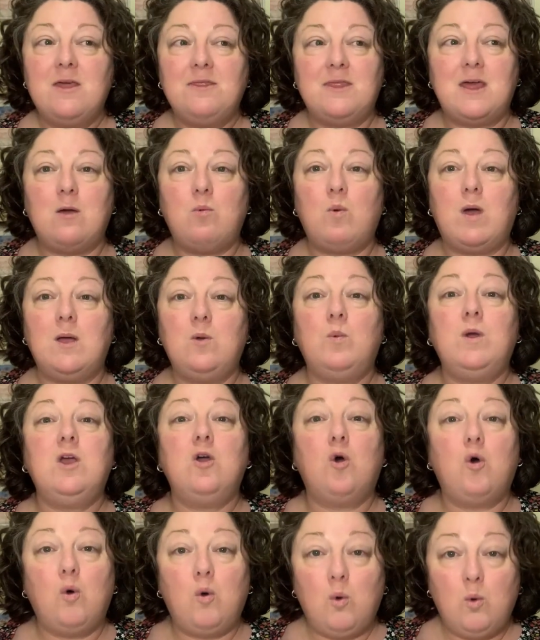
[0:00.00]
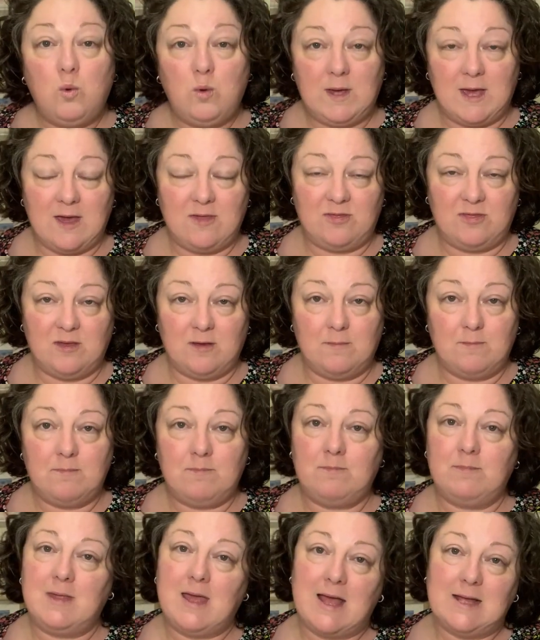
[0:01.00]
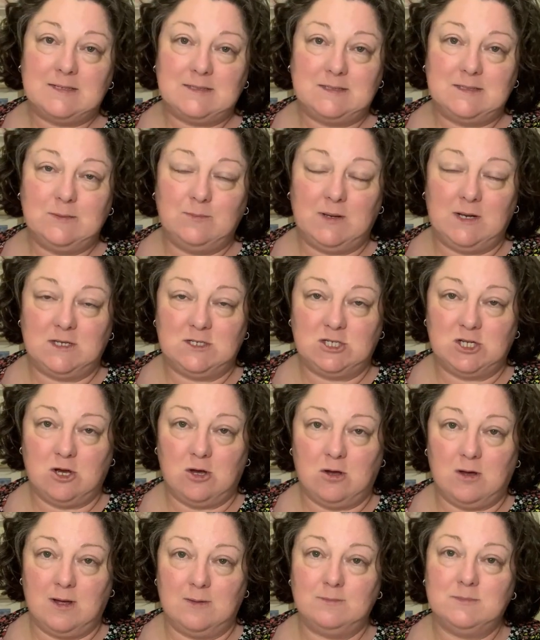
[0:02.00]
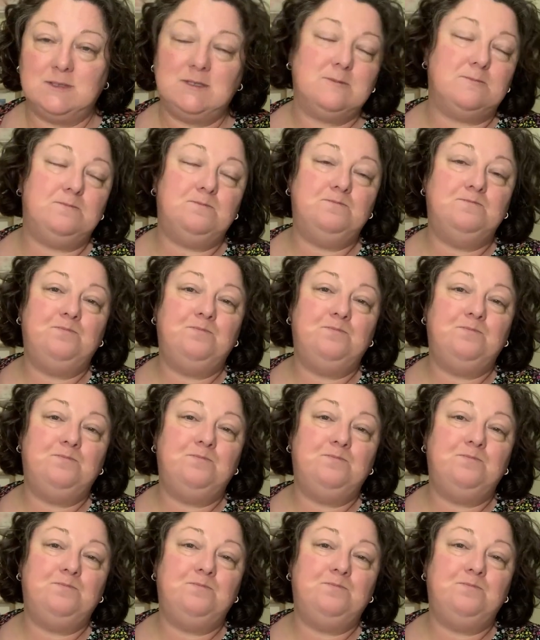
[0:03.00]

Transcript: That way we all get them at similar times.